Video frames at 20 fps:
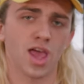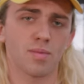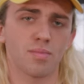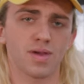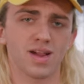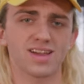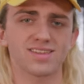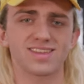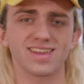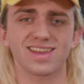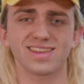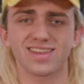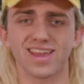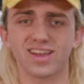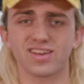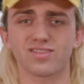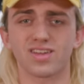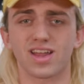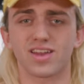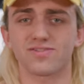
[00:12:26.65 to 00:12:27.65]
because it can
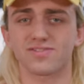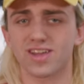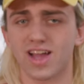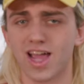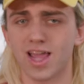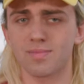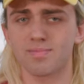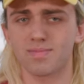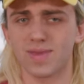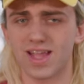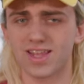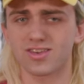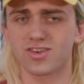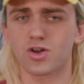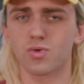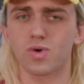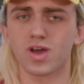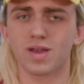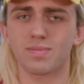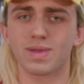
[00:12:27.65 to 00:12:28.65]
take a lot of time and you don't want